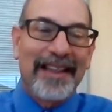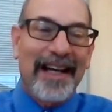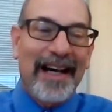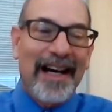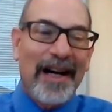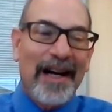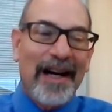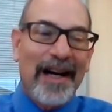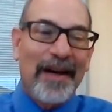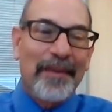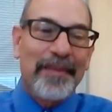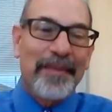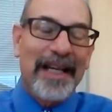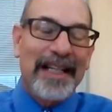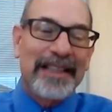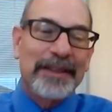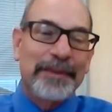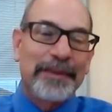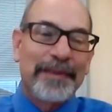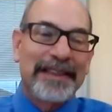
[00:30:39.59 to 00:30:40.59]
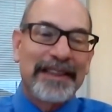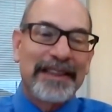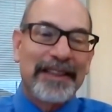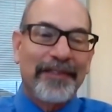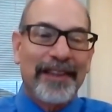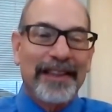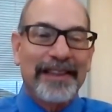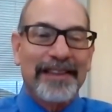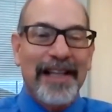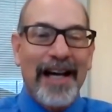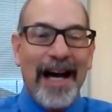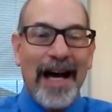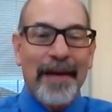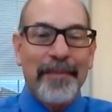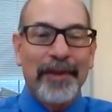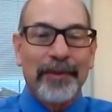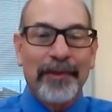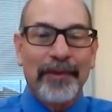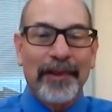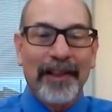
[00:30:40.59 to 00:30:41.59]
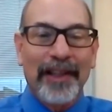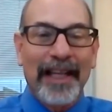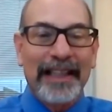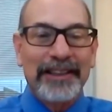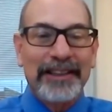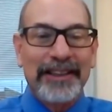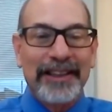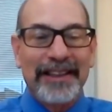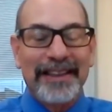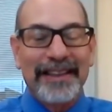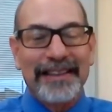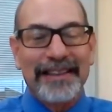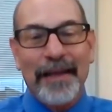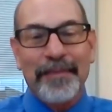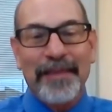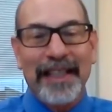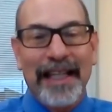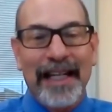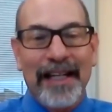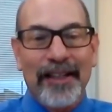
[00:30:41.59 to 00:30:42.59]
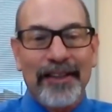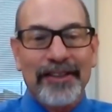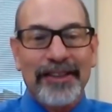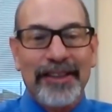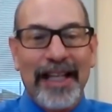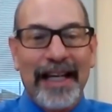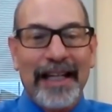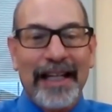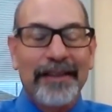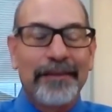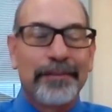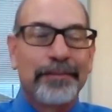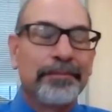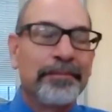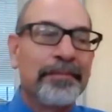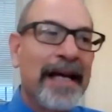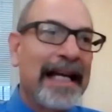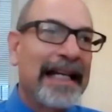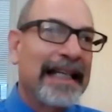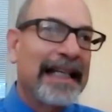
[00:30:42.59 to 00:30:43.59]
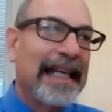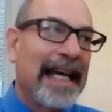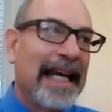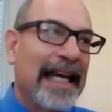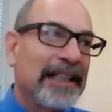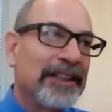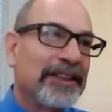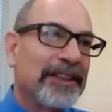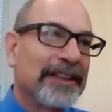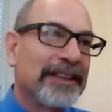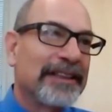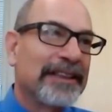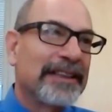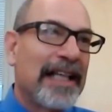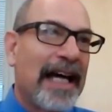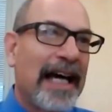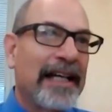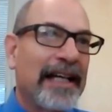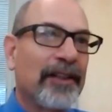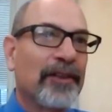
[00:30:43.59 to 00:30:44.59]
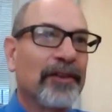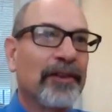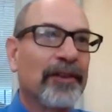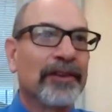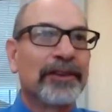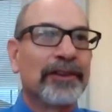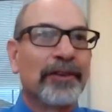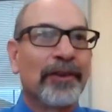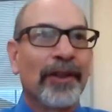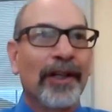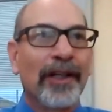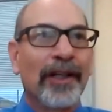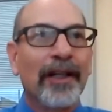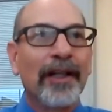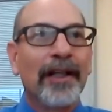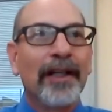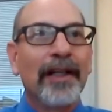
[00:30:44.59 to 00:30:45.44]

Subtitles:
at a specific time in relation to something else like medication cycles, or